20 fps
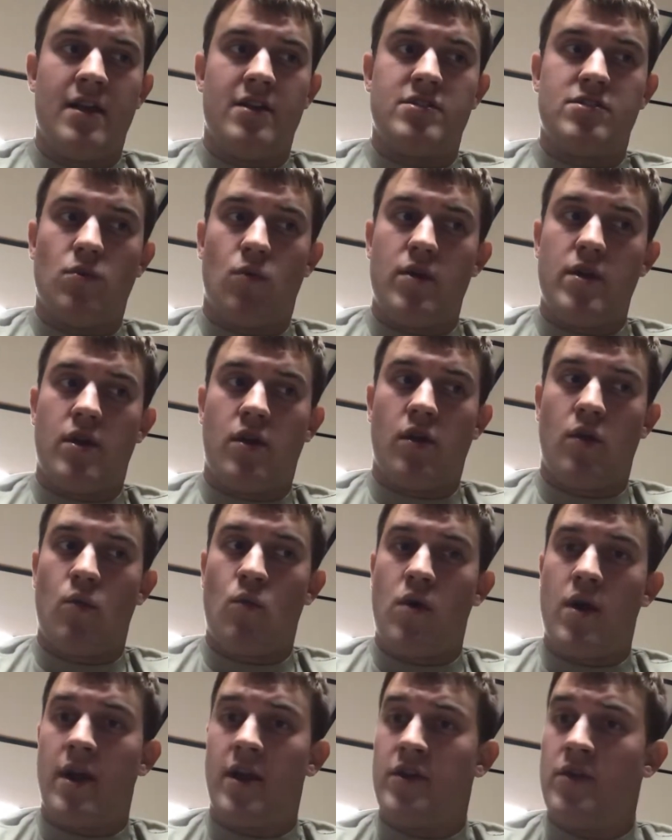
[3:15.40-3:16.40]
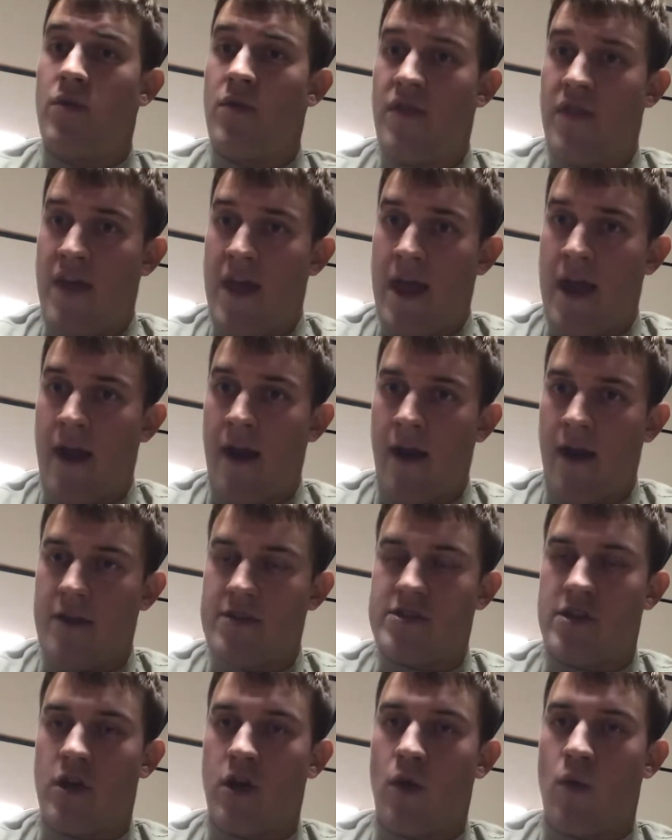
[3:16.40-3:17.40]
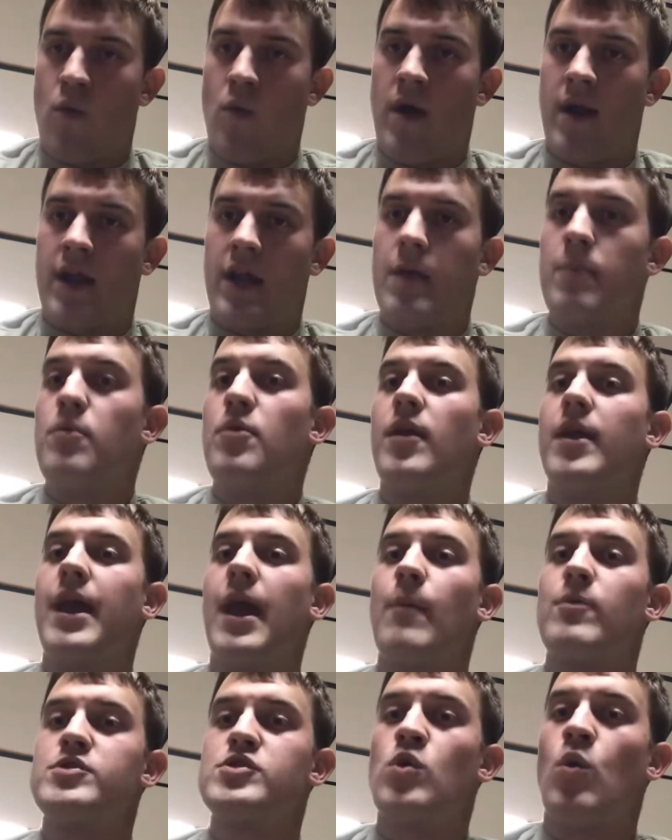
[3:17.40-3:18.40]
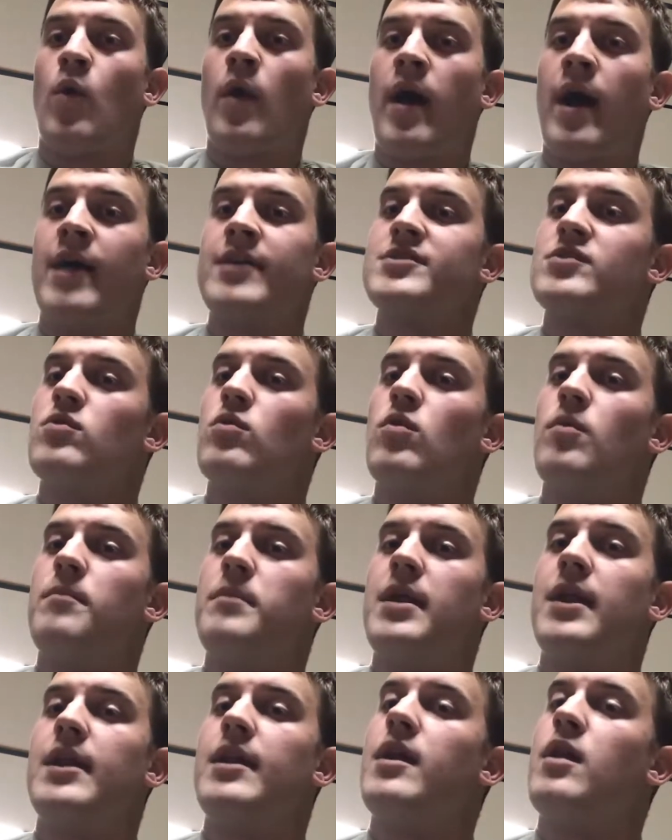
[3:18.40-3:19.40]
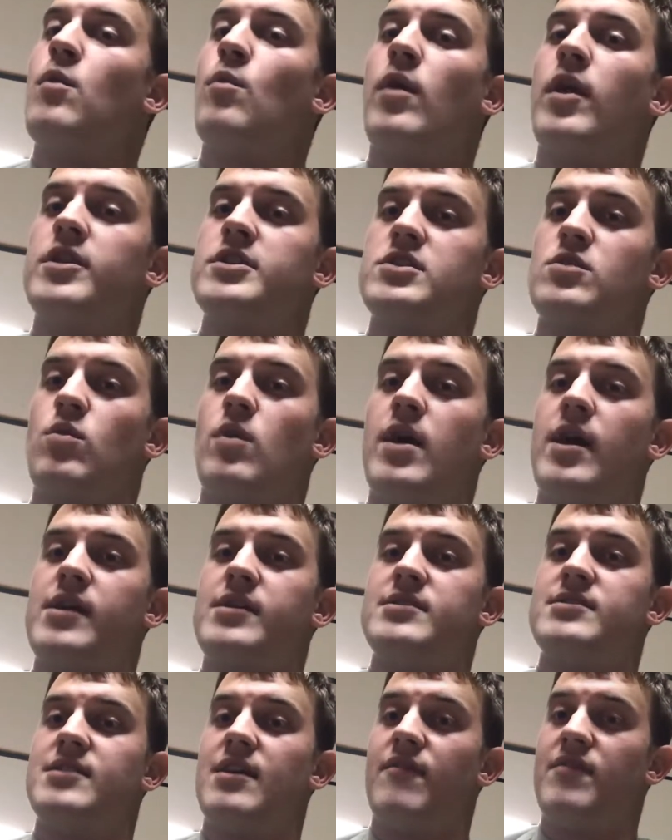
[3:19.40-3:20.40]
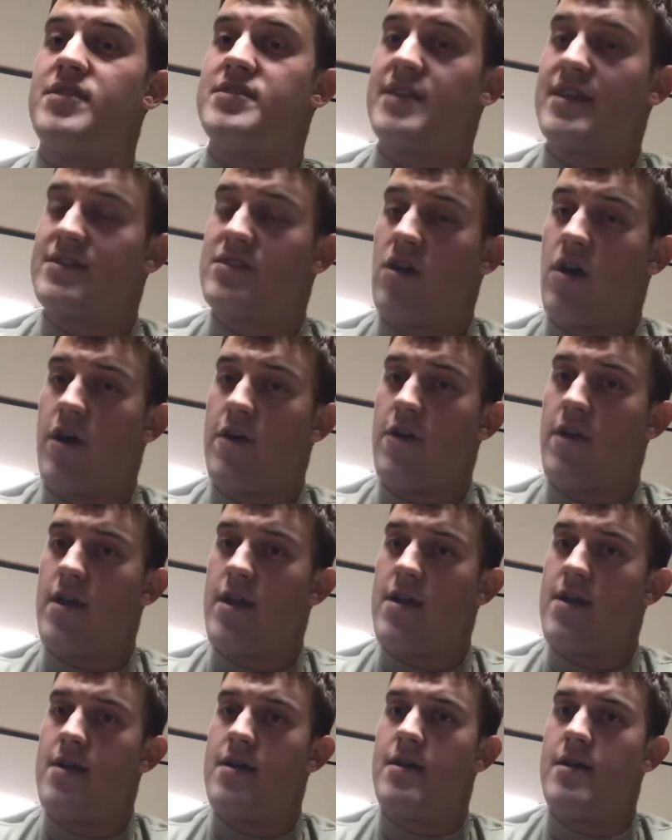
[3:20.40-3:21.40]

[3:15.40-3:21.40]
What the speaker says: So what you're going to want to do there is you're going to want to communicate what's going on. So immediately you want to squawk 7600.